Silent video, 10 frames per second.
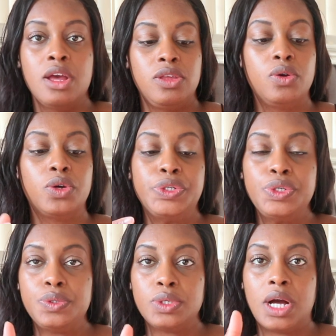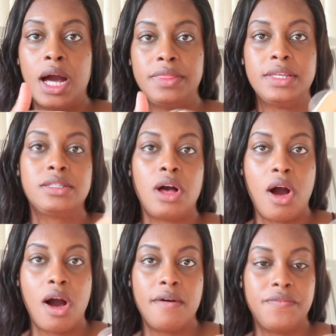You could choose to cut this
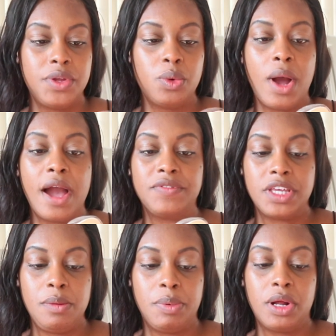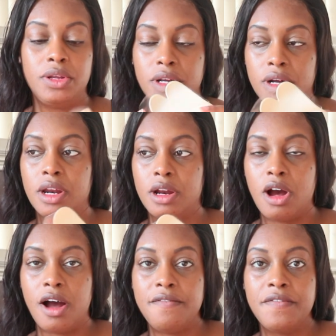off. You don't have to keep it on. You can cut it
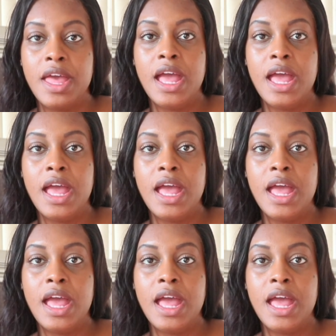off.